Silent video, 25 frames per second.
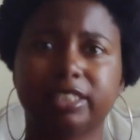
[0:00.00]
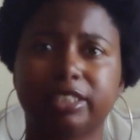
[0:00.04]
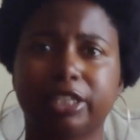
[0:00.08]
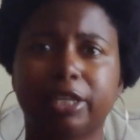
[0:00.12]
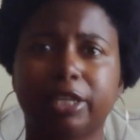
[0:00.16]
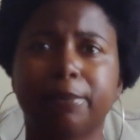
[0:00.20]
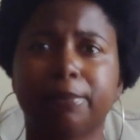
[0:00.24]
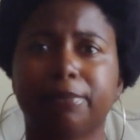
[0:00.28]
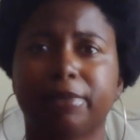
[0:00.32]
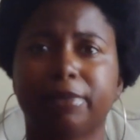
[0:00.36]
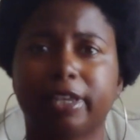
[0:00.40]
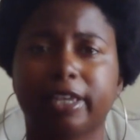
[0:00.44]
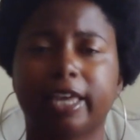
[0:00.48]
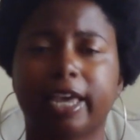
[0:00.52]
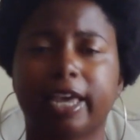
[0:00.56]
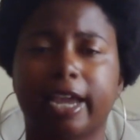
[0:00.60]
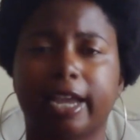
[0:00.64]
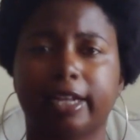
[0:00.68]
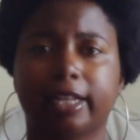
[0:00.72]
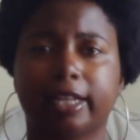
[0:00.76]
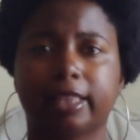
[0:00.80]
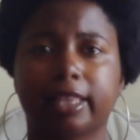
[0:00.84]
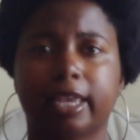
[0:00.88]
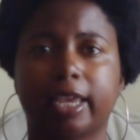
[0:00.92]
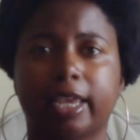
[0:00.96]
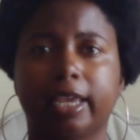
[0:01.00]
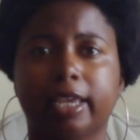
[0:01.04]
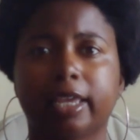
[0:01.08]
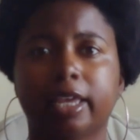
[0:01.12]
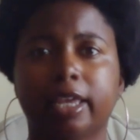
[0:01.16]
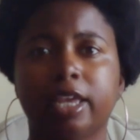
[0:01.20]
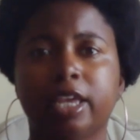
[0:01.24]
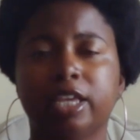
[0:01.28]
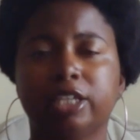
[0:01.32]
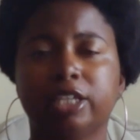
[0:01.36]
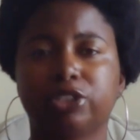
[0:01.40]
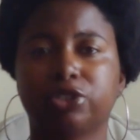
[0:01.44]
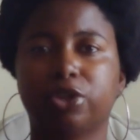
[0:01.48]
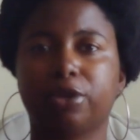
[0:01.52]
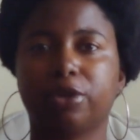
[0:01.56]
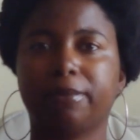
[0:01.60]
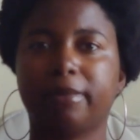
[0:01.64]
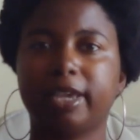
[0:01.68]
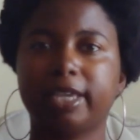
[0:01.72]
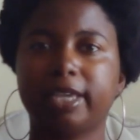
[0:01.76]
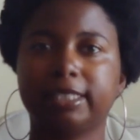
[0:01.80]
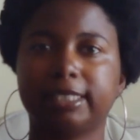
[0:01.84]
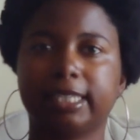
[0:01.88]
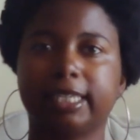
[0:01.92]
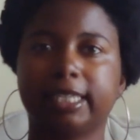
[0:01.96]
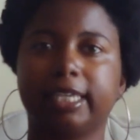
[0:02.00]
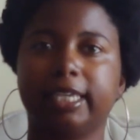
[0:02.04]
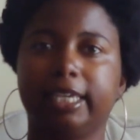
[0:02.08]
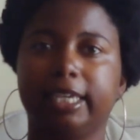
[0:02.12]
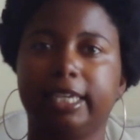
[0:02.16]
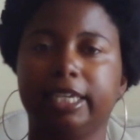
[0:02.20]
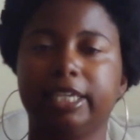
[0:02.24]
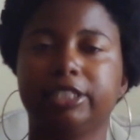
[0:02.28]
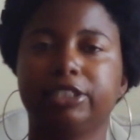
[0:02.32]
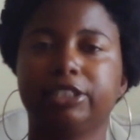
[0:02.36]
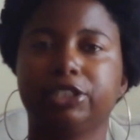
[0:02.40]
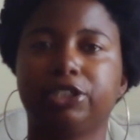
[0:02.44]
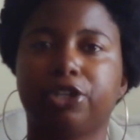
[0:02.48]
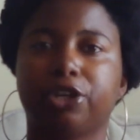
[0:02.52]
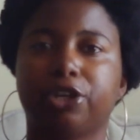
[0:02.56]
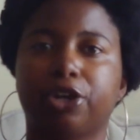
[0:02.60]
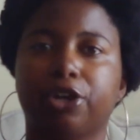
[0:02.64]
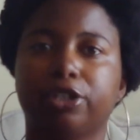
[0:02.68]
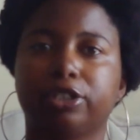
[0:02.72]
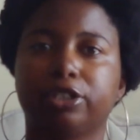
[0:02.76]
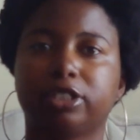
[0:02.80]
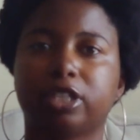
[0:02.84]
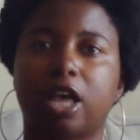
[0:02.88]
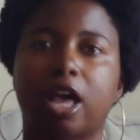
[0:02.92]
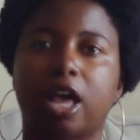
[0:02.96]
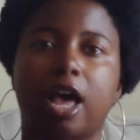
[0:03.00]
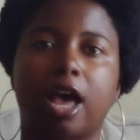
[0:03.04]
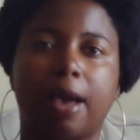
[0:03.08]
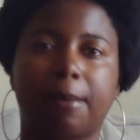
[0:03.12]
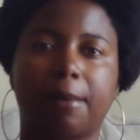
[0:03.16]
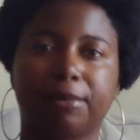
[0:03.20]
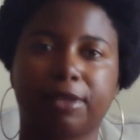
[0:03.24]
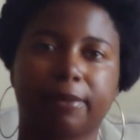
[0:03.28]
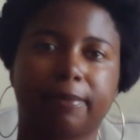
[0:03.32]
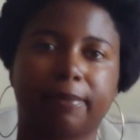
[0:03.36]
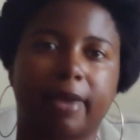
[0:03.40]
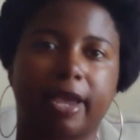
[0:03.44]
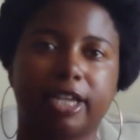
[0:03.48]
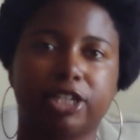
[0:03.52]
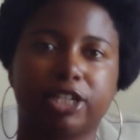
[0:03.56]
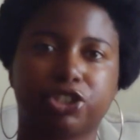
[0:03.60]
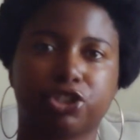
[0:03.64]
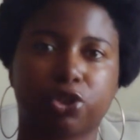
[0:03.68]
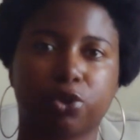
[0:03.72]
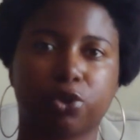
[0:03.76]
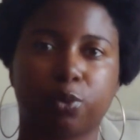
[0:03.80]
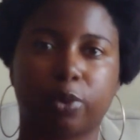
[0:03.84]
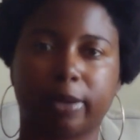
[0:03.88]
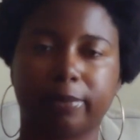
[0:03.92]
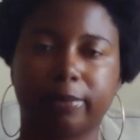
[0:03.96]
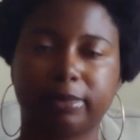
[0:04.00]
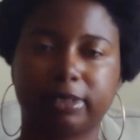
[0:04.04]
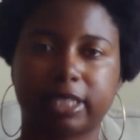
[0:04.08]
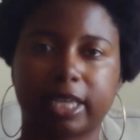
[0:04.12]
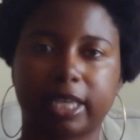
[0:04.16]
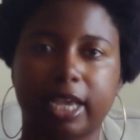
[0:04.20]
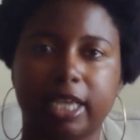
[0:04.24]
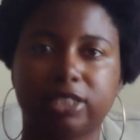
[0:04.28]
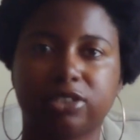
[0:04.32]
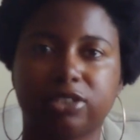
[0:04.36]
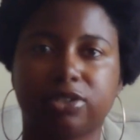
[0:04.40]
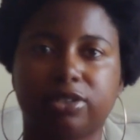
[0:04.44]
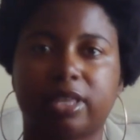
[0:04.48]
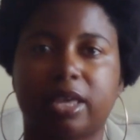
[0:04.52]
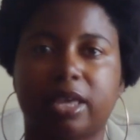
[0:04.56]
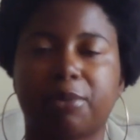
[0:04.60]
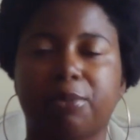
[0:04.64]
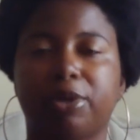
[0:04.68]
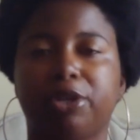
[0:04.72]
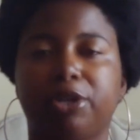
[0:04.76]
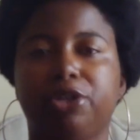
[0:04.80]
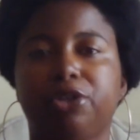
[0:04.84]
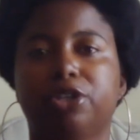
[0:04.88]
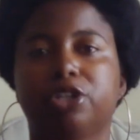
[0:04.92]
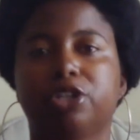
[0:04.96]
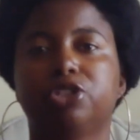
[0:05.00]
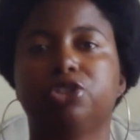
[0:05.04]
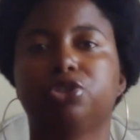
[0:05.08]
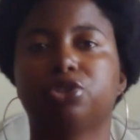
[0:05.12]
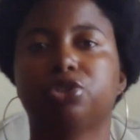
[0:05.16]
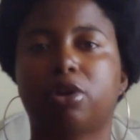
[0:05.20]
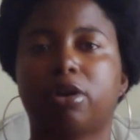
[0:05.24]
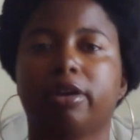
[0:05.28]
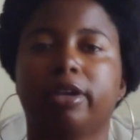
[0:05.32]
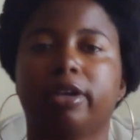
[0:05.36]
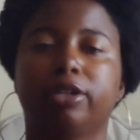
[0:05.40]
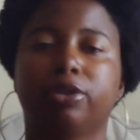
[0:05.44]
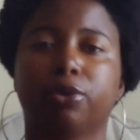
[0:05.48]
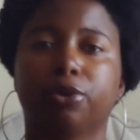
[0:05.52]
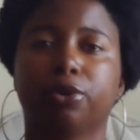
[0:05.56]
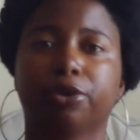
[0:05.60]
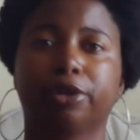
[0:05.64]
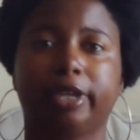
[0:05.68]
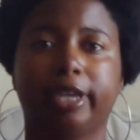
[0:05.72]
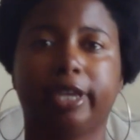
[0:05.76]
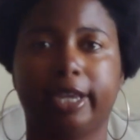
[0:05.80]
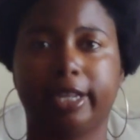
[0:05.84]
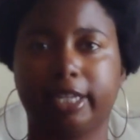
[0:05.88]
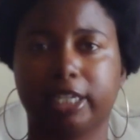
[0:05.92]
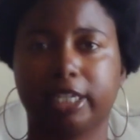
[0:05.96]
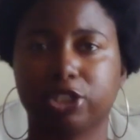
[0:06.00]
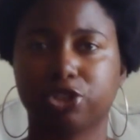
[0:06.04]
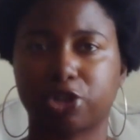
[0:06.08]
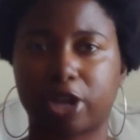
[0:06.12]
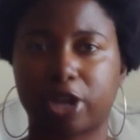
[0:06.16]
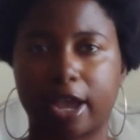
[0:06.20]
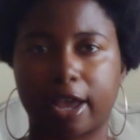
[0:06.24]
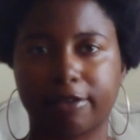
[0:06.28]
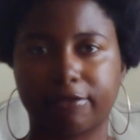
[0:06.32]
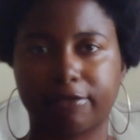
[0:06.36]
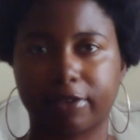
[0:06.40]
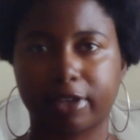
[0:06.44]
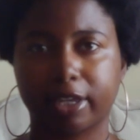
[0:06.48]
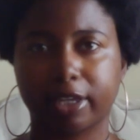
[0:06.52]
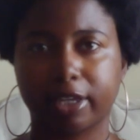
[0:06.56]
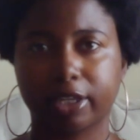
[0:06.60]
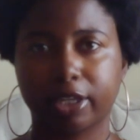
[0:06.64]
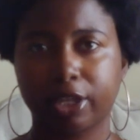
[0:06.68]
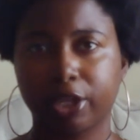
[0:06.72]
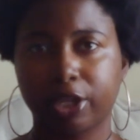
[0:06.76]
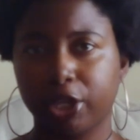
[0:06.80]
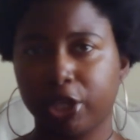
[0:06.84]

template, kind of like. So it makes it easier to optimize your website so that way you can draw in organic traffic.